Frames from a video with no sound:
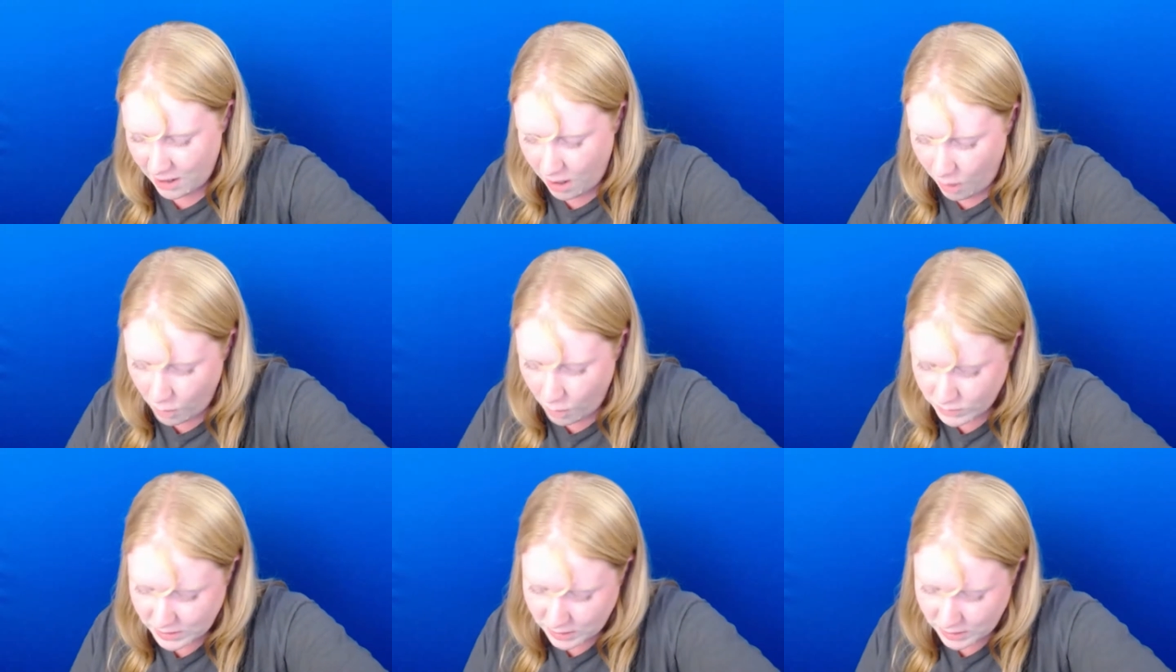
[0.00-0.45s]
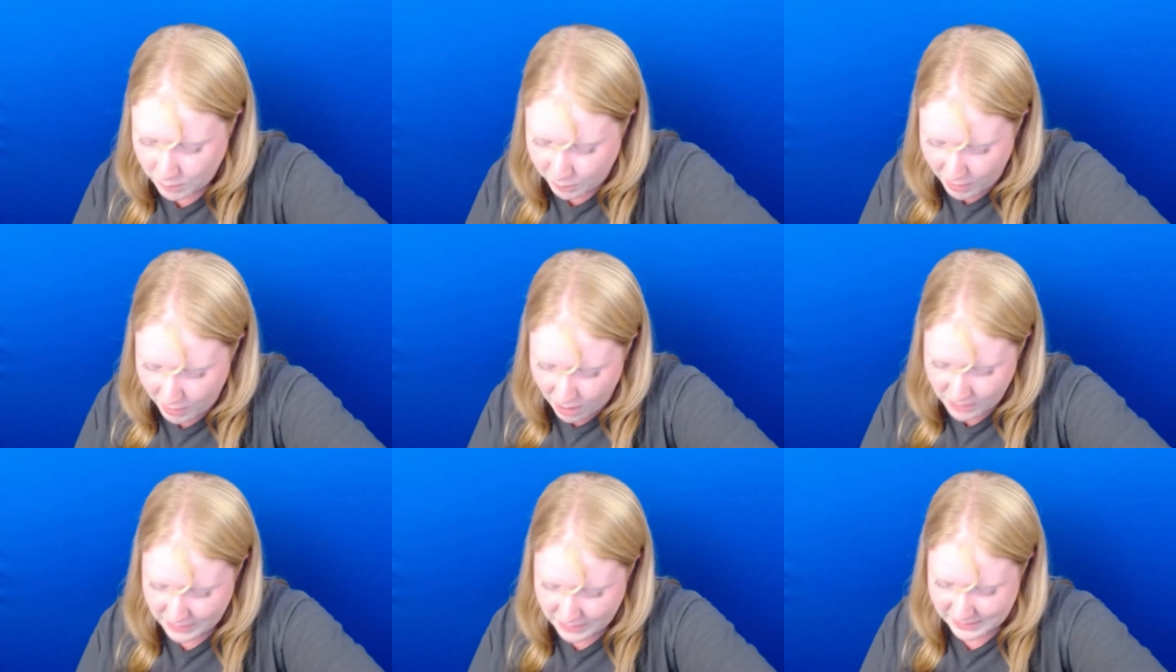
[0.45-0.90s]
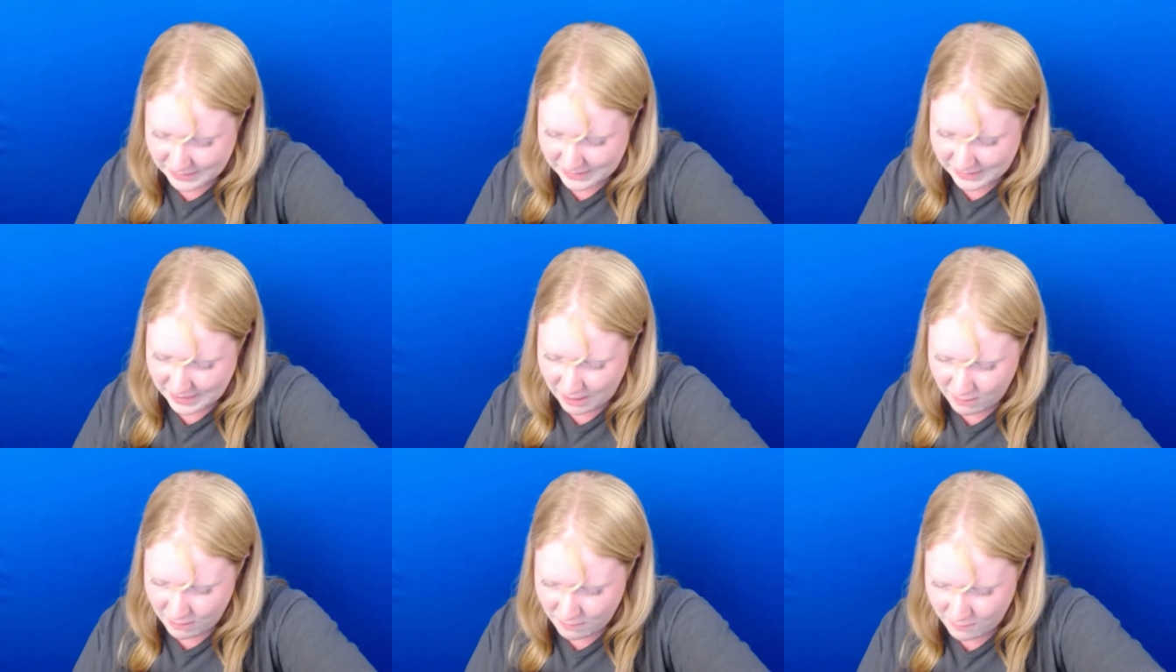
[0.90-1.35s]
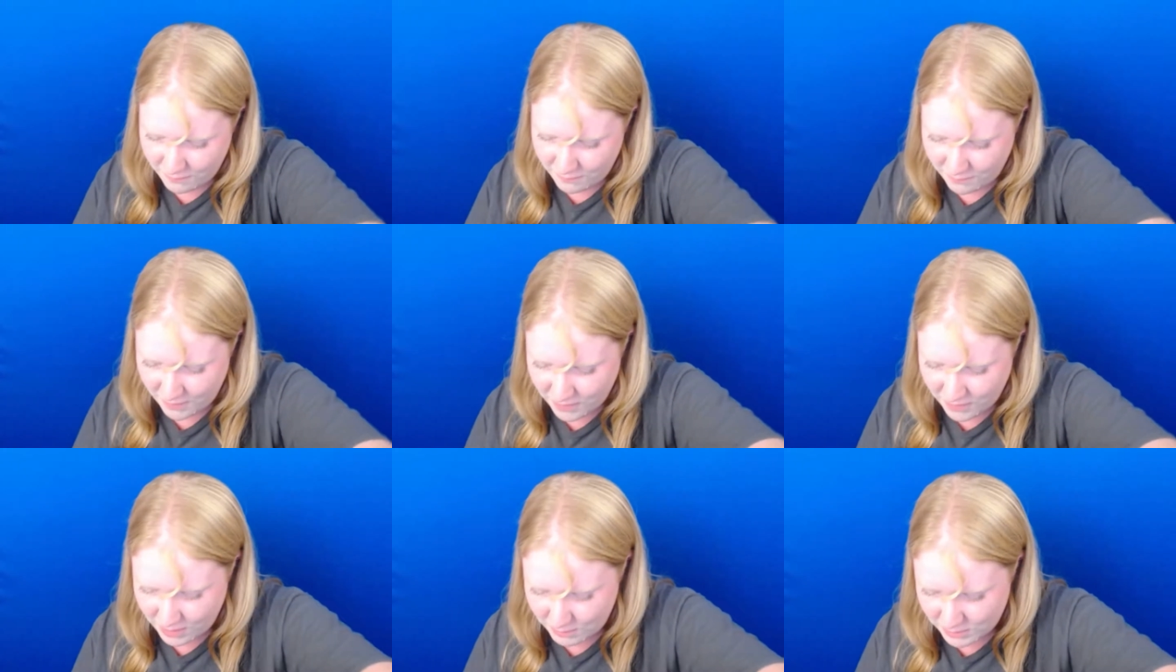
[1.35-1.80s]
Oh, is it the ball itself?
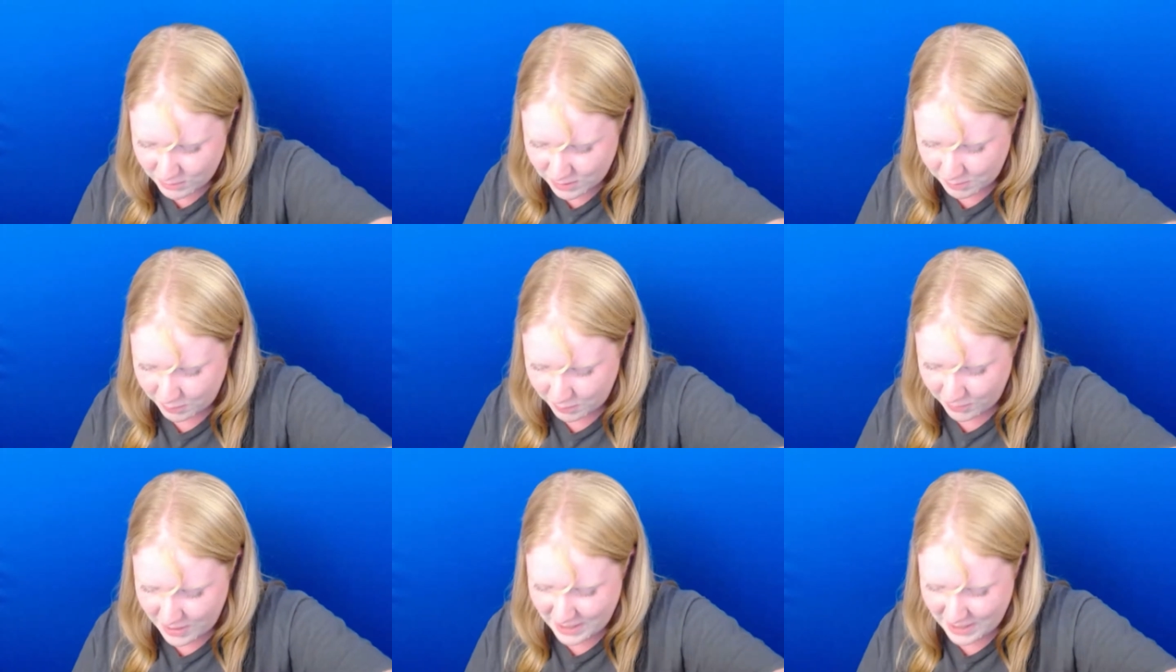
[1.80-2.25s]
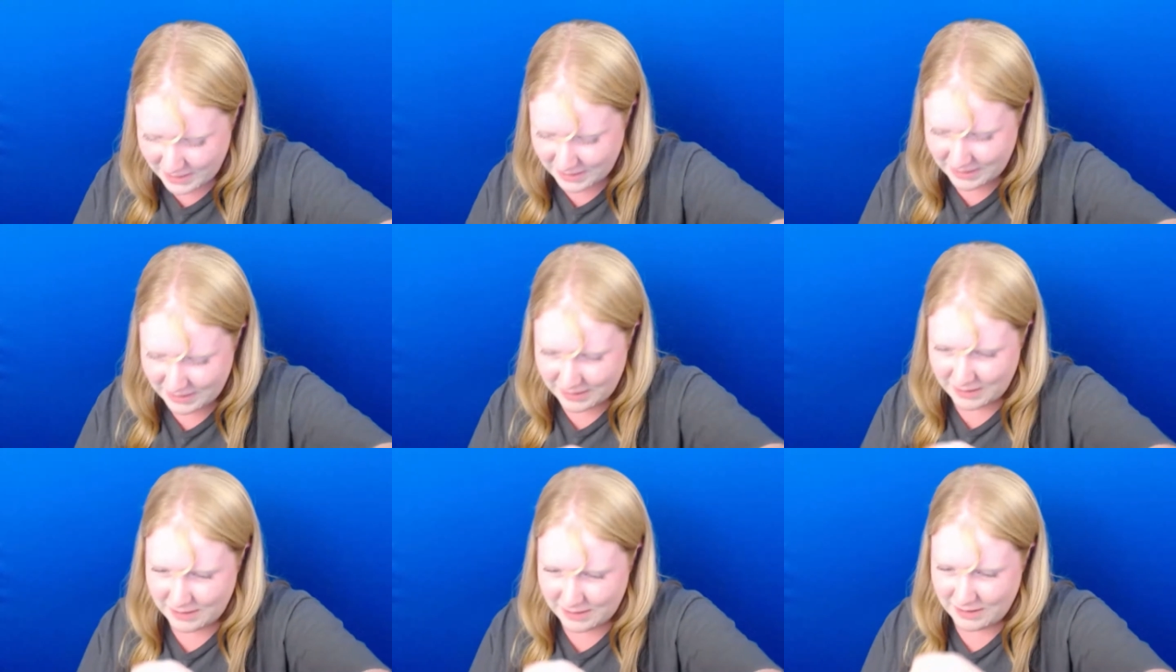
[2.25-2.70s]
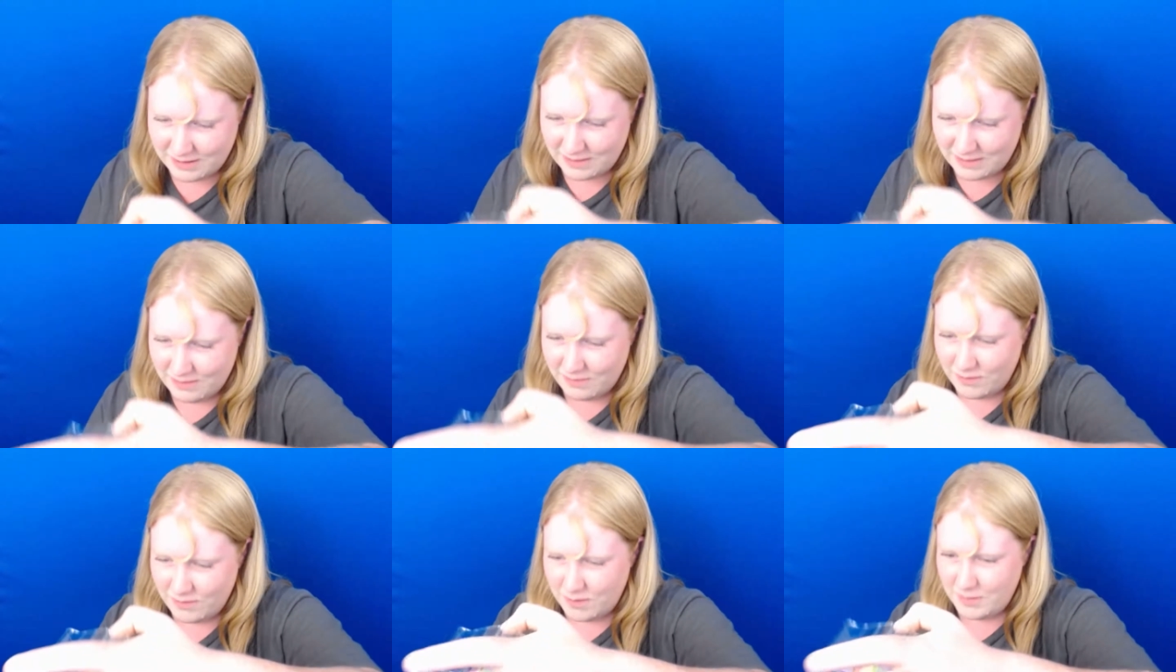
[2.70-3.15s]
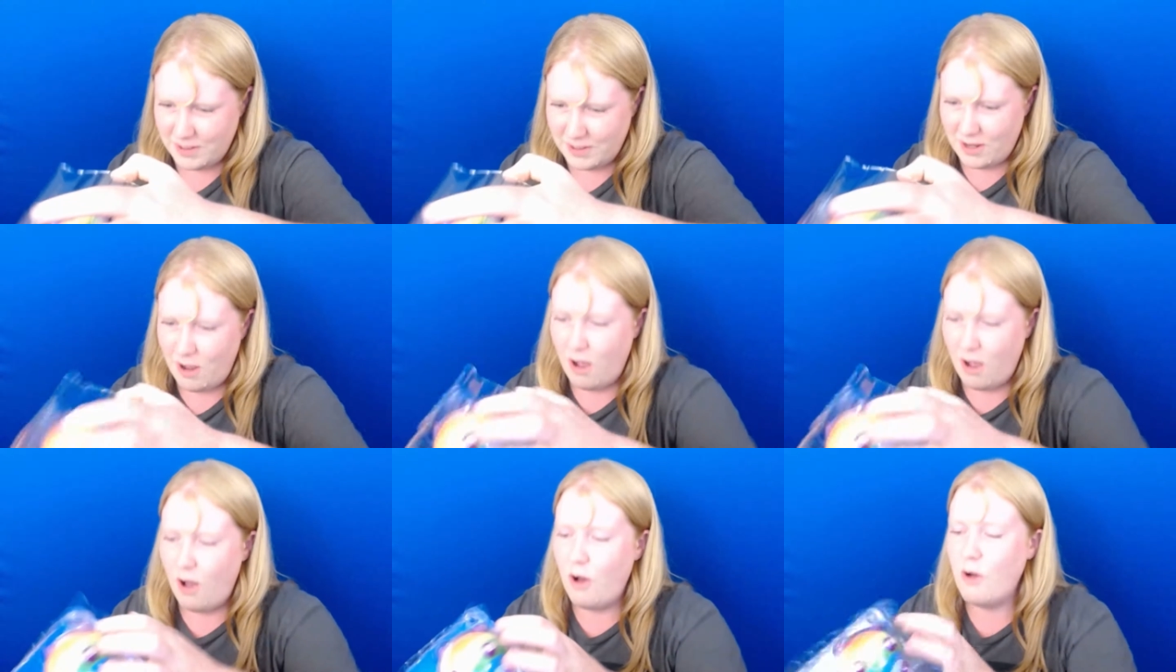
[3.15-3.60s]
I thought it was the prince.
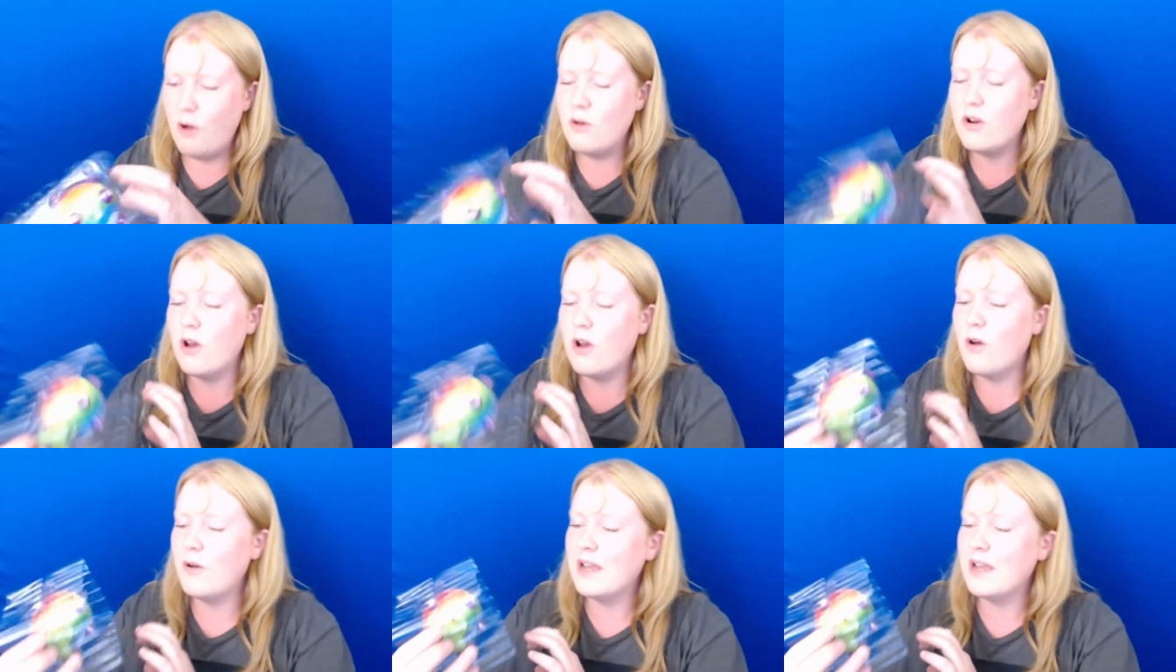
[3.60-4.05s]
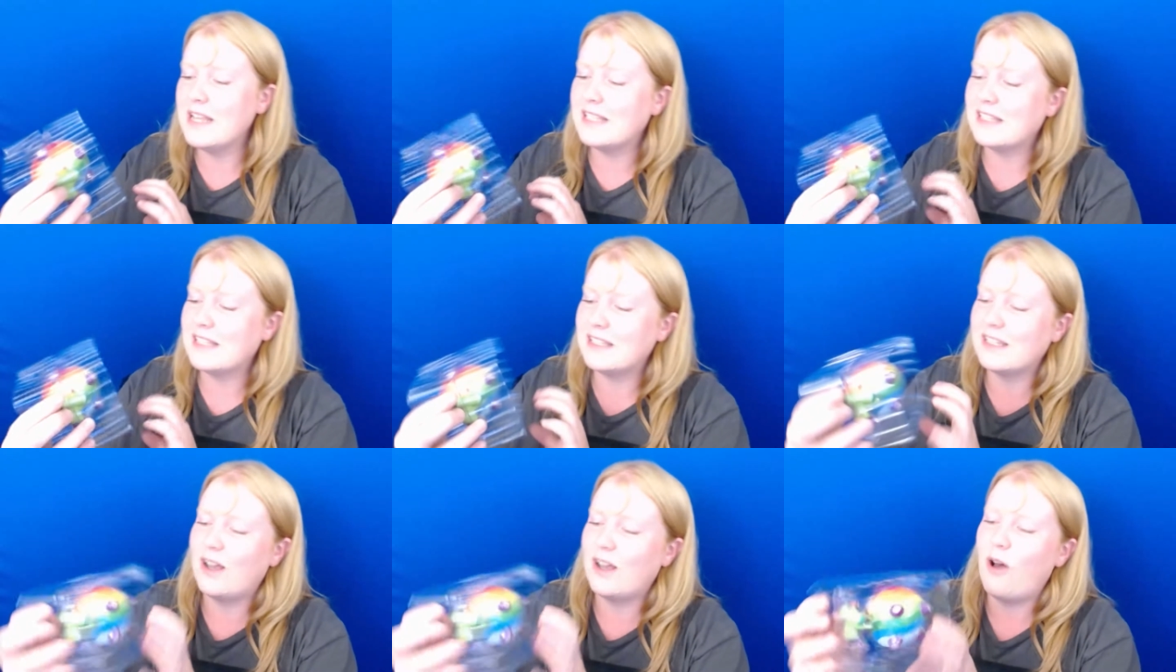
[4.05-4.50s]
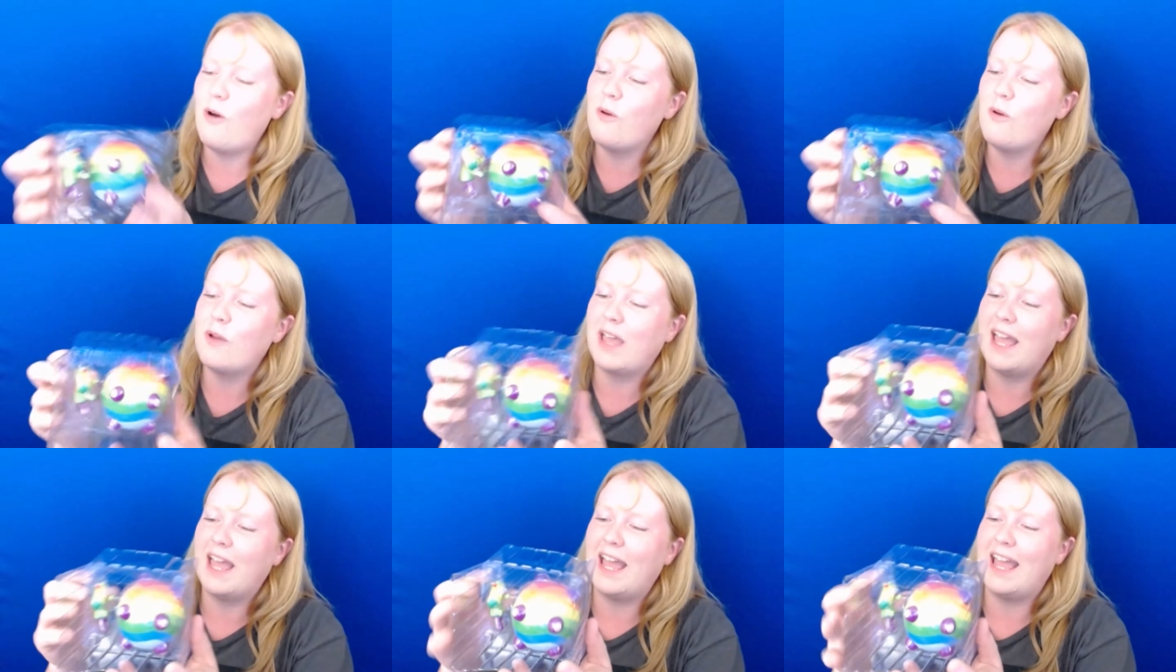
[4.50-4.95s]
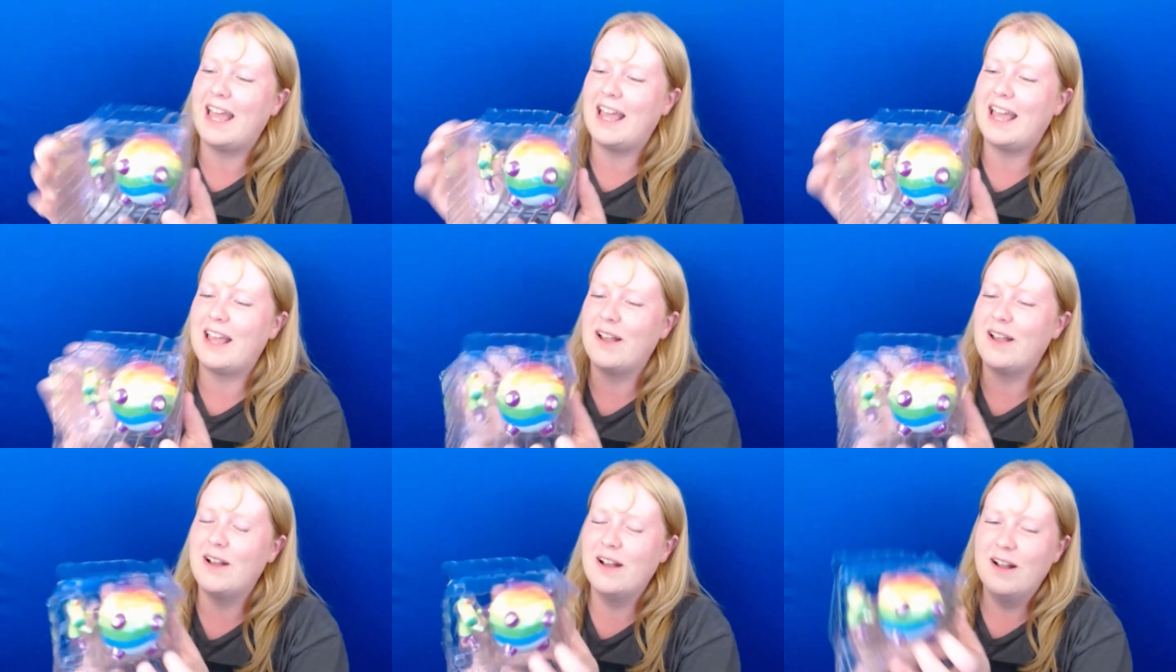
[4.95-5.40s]
Oh no, it's
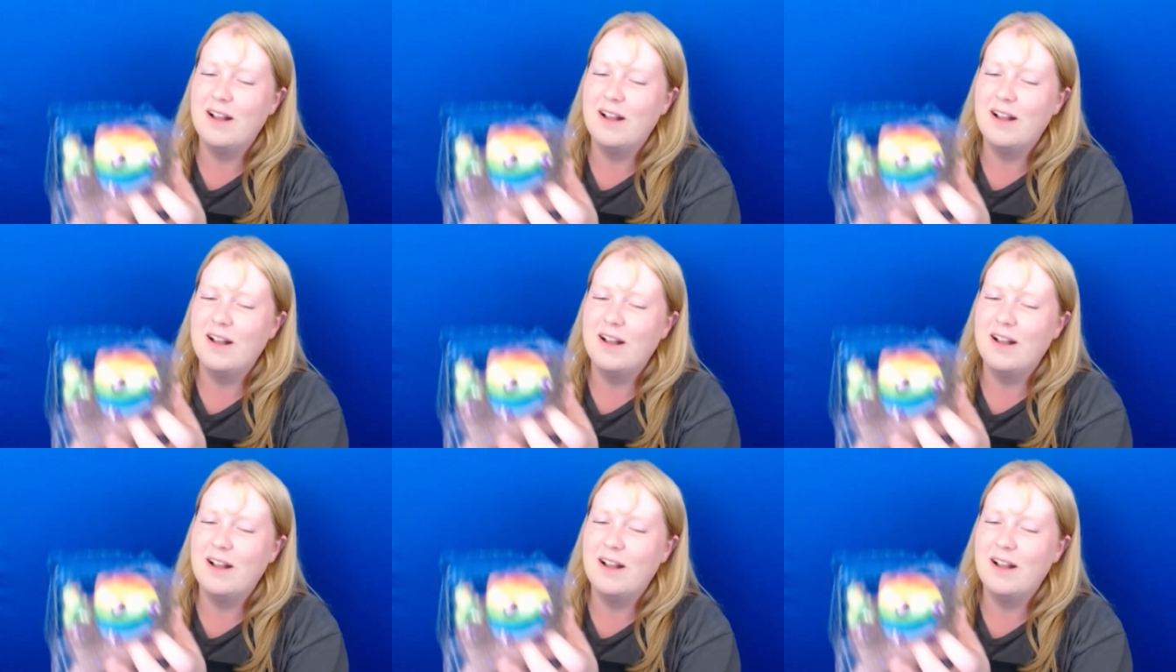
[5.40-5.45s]
okay.